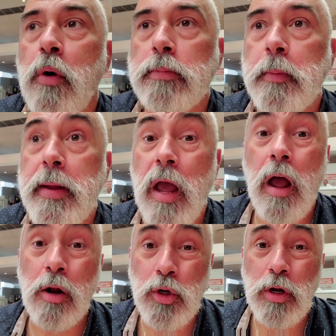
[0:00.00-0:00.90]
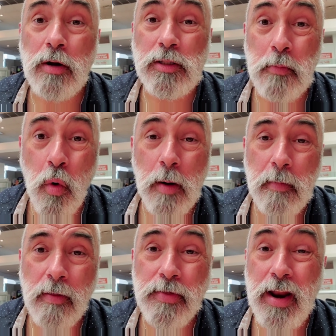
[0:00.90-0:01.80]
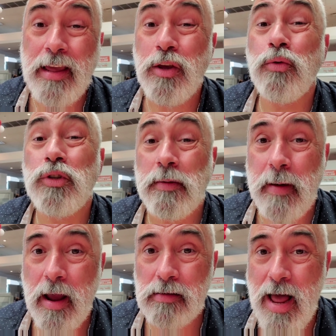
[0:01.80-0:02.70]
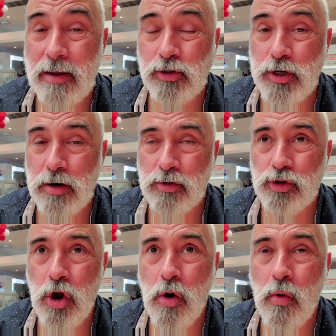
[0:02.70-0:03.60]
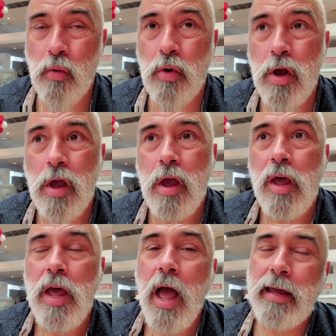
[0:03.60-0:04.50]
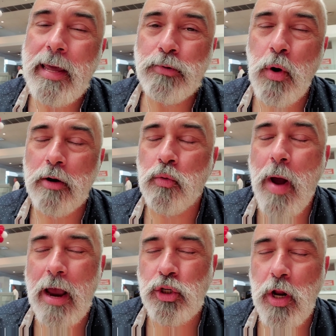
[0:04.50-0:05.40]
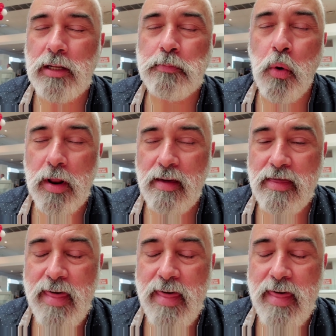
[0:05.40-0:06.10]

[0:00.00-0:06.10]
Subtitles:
probably $100 more a month than I used to make last year. So I keep trying to rationalize putting